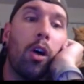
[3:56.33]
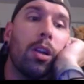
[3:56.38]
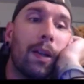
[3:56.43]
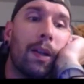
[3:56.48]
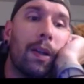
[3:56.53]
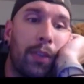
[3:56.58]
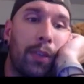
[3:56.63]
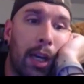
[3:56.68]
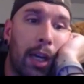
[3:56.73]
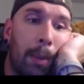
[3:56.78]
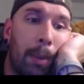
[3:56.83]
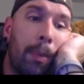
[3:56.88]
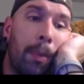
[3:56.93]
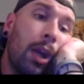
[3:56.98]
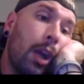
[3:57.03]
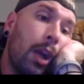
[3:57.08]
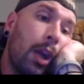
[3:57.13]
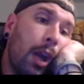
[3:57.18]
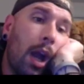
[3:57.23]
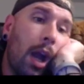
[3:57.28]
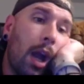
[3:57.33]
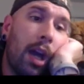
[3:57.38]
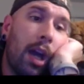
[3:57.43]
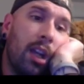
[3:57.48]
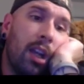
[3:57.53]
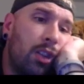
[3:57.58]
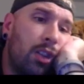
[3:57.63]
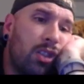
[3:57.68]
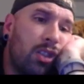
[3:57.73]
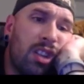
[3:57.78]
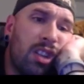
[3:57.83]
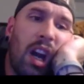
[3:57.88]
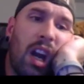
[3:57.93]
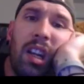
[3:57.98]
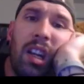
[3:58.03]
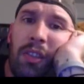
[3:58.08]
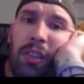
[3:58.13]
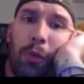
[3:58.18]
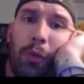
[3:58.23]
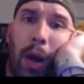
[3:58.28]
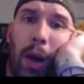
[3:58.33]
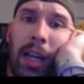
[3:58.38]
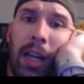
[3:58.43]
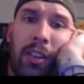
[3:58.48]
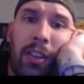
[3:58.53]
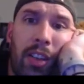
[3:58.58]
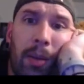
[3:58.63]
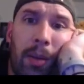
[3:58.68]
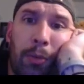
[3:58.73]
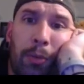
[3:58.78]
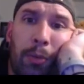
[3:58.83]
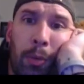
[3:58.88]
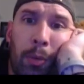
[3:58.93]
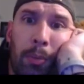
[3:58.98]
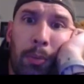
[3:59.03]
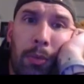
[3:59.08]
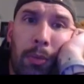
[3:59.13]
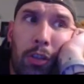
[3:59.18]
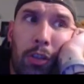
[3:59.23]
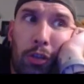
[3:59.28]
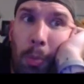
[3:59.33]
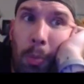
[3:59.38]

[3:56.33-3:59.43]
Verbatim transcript: all of them, and I just kind of ranked them from the